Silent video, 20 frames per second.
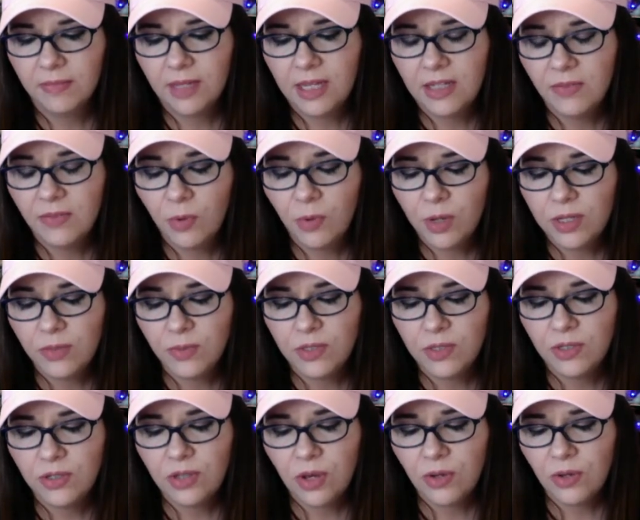His voice
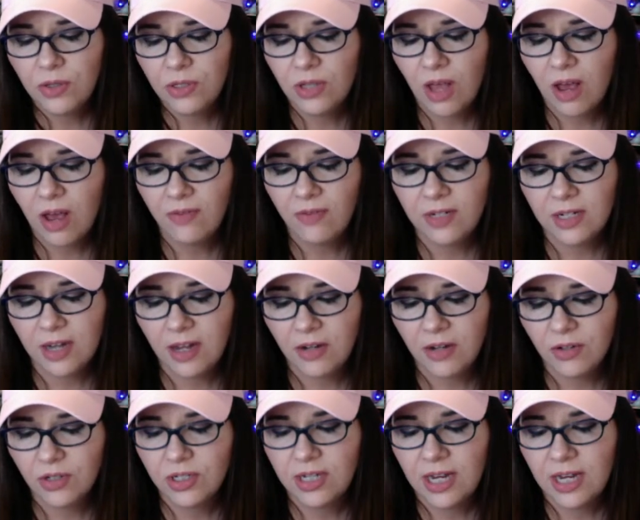was so soft and
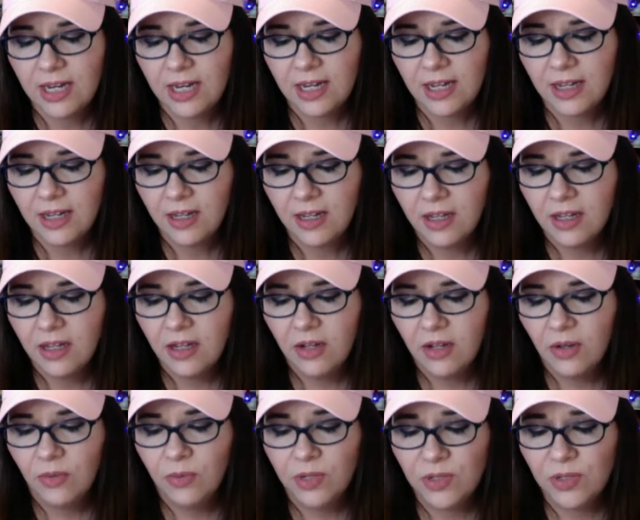understanding,
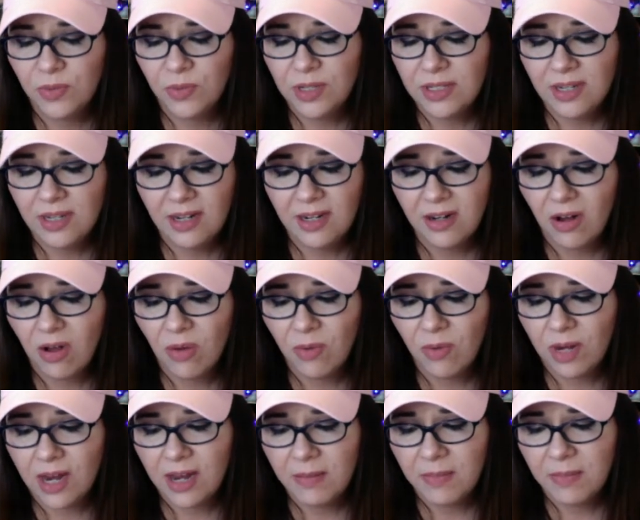which wasn't at all
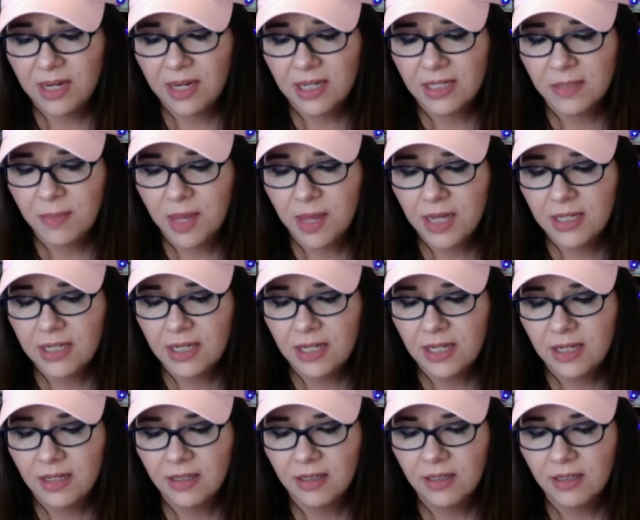what I'd been
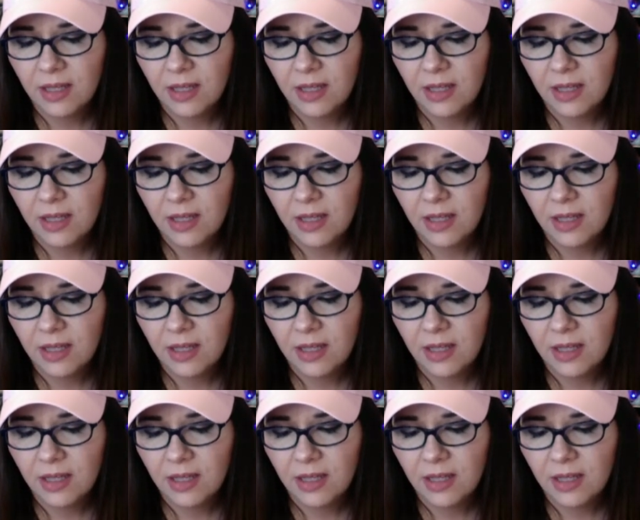expecting.